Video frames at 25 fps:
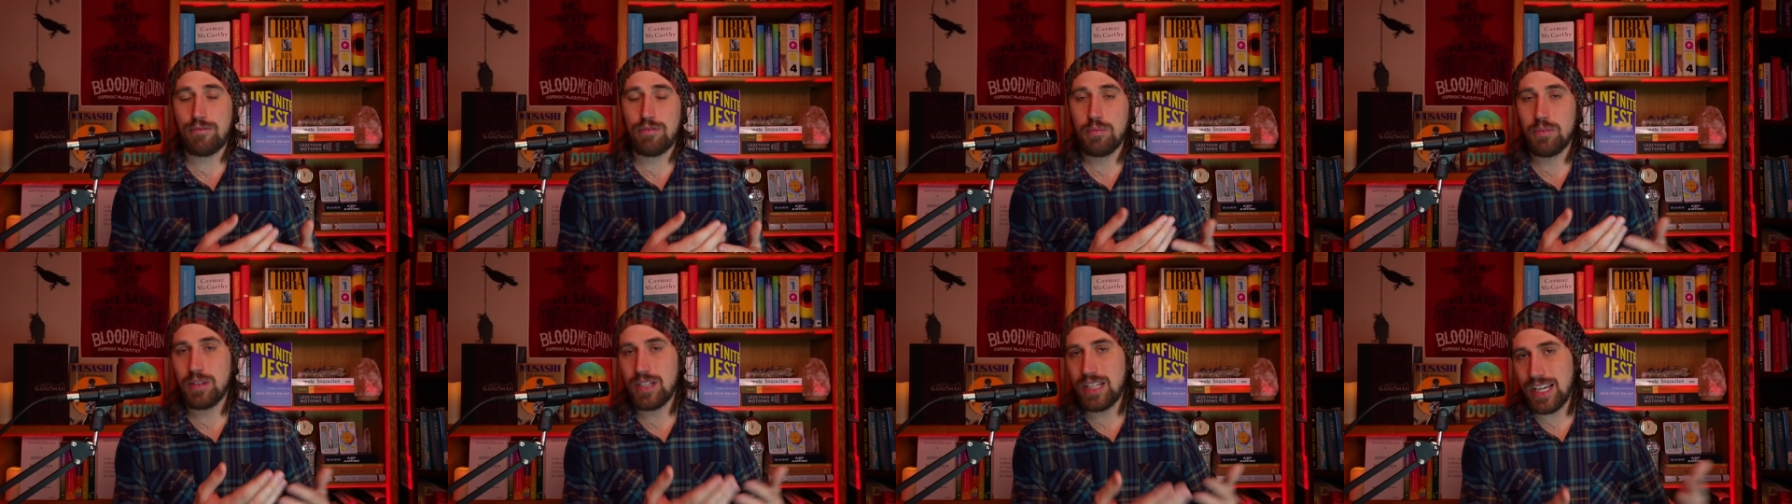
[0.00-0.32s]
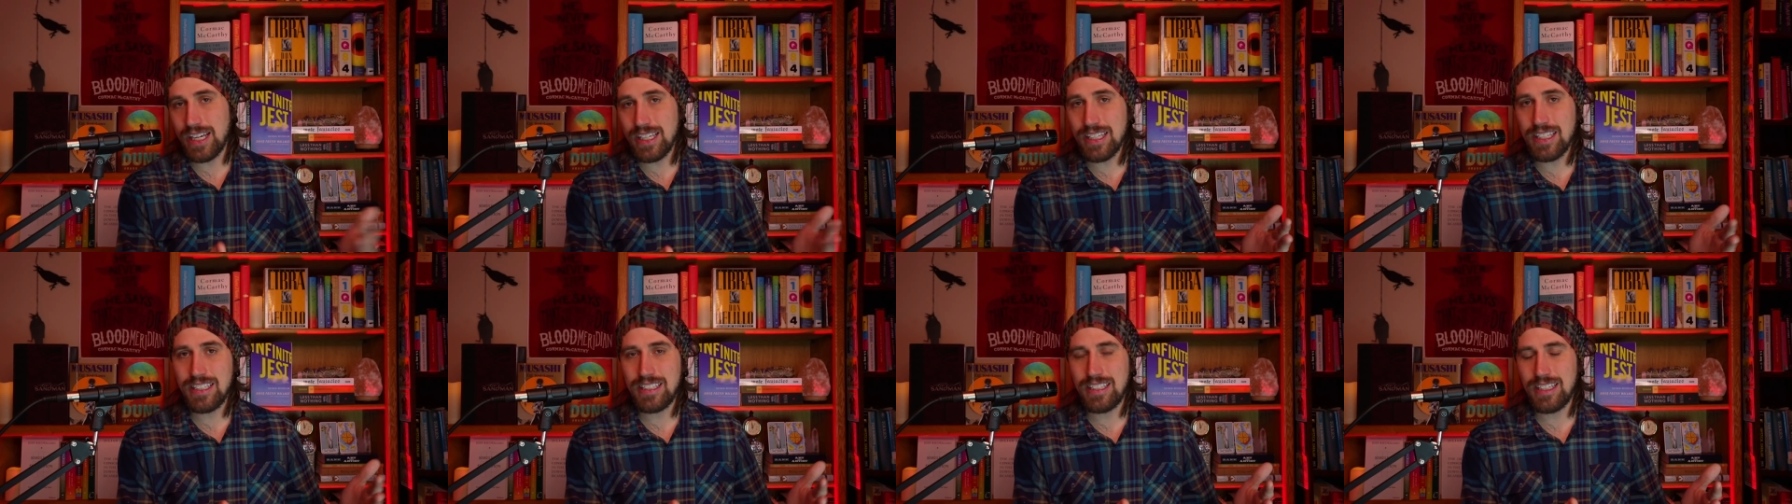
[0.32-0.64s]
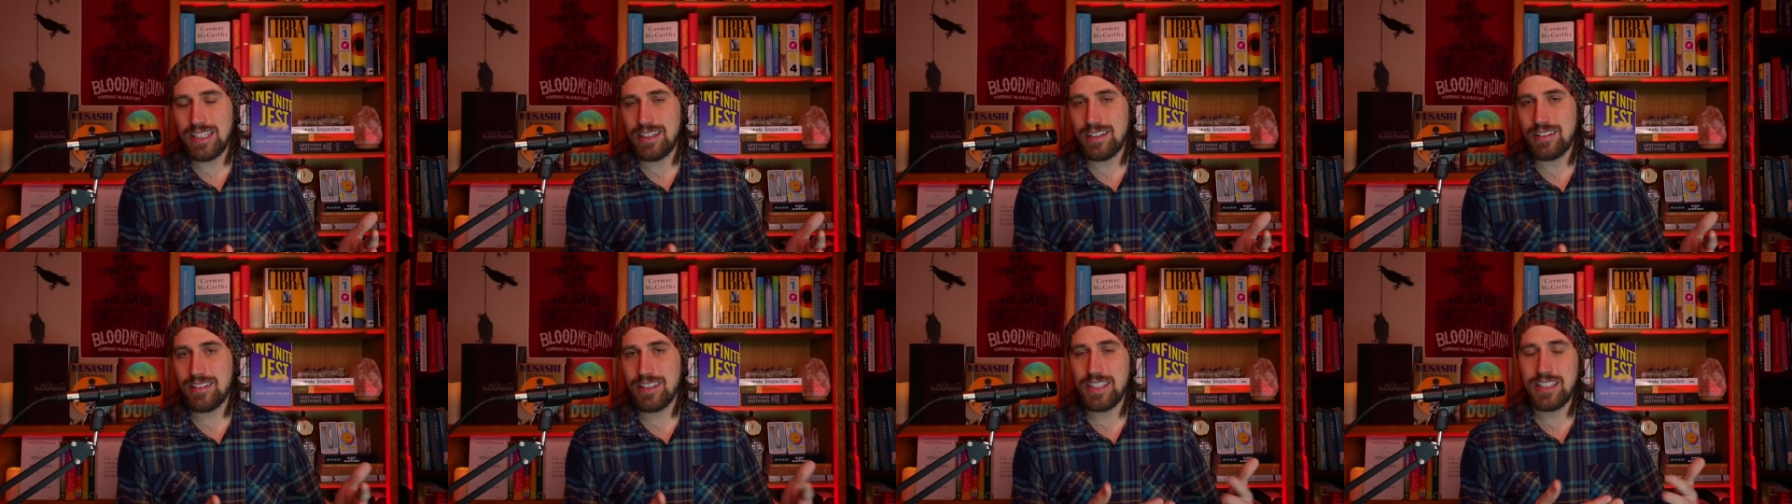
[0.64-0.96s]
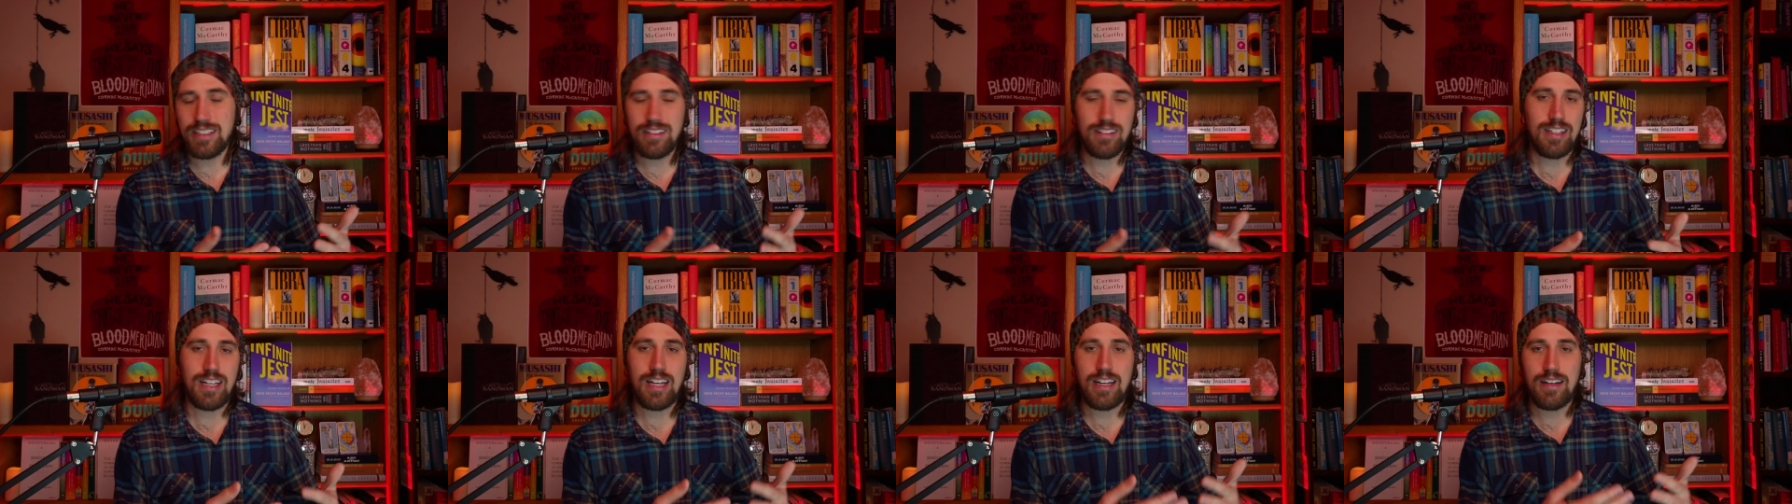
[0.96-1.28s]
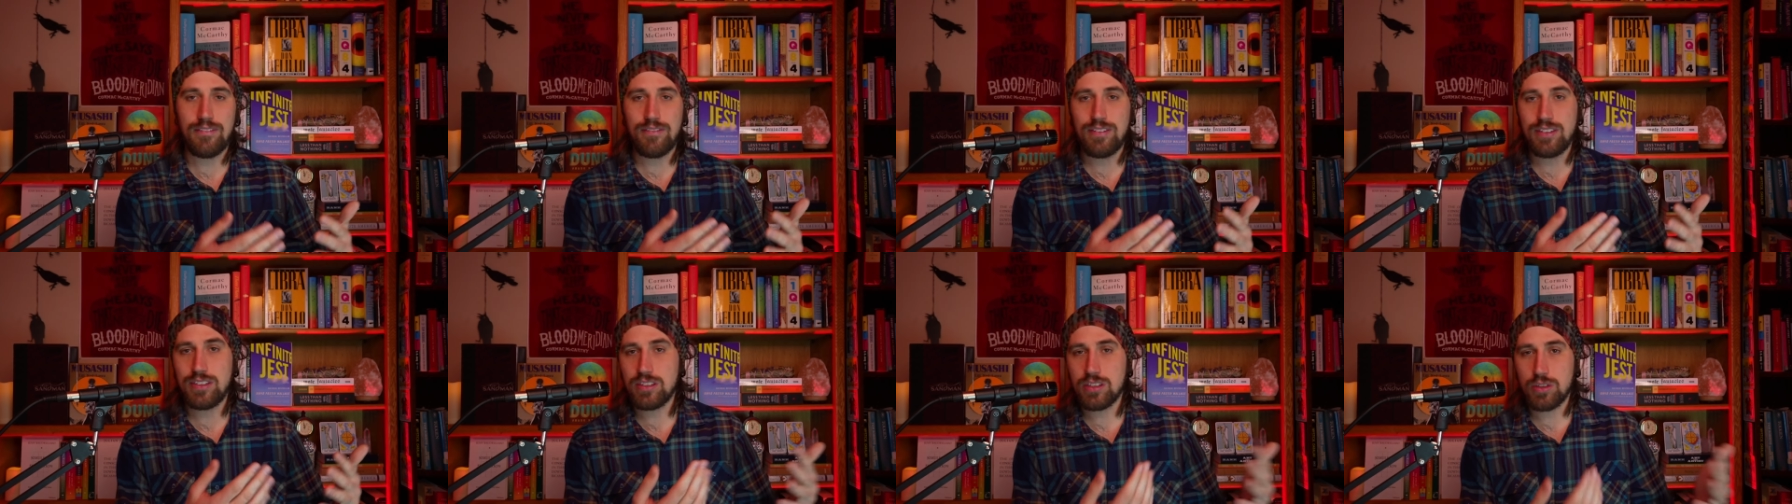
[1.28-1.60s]
from what I can tell in a lot
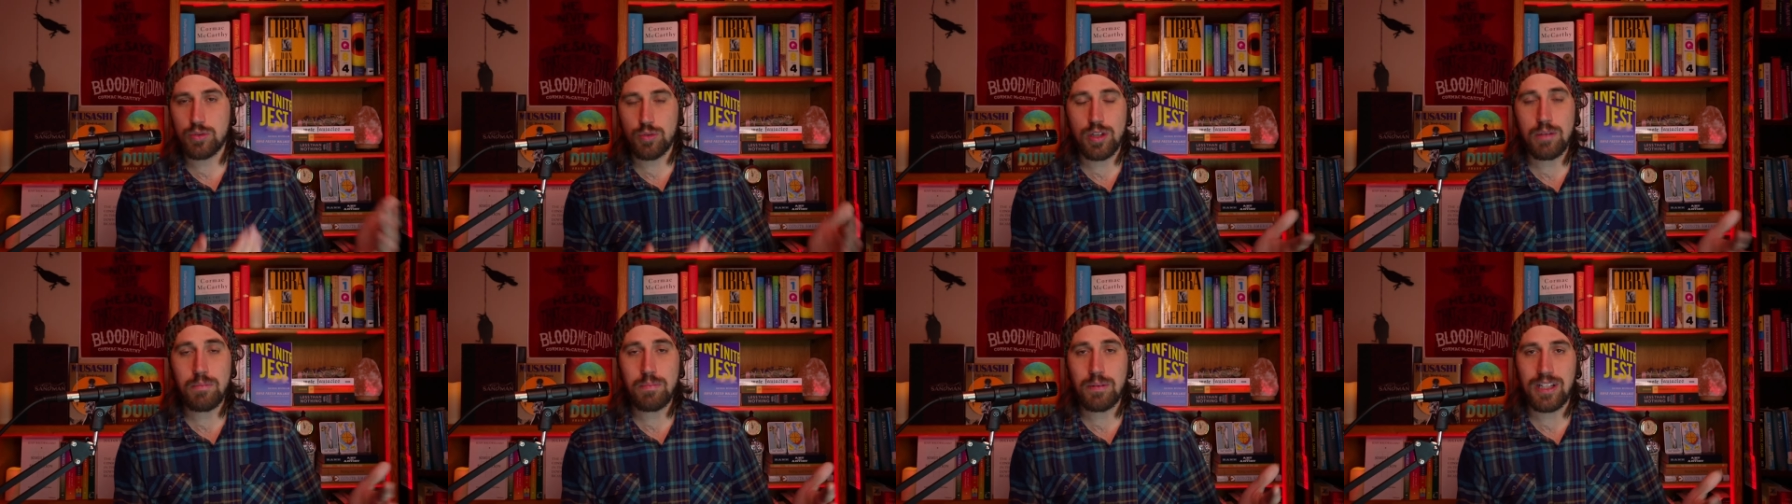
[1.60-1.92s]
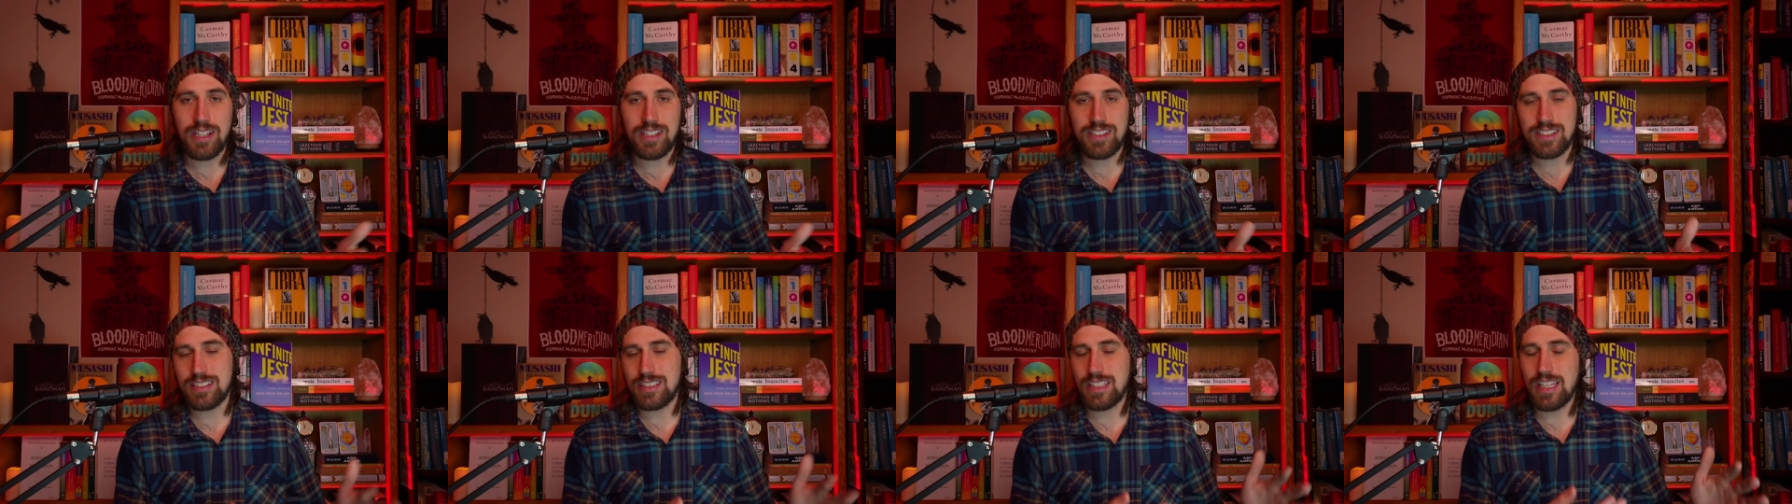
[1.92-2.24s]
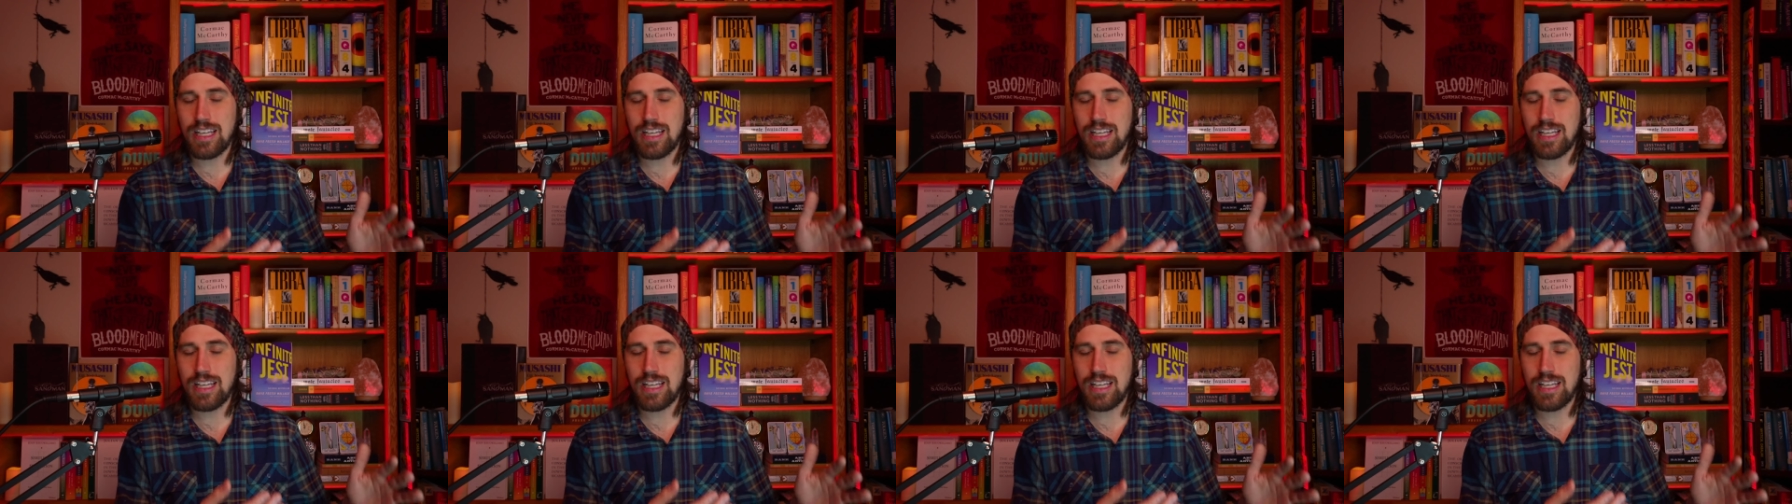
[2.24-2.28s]
of his screenplays,